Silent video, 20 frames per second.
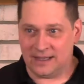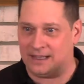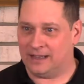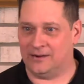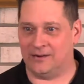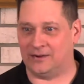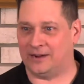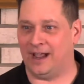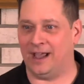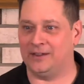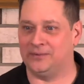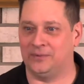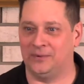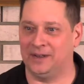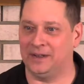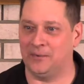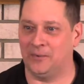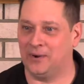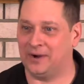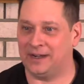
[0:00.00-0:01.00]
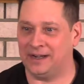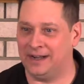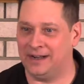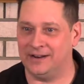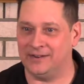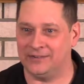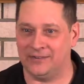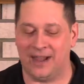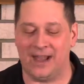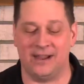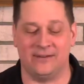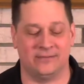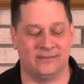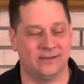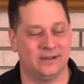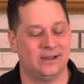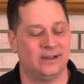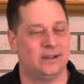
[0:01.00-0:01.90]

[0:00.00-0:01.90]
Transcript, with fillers: know, God's really working in his life.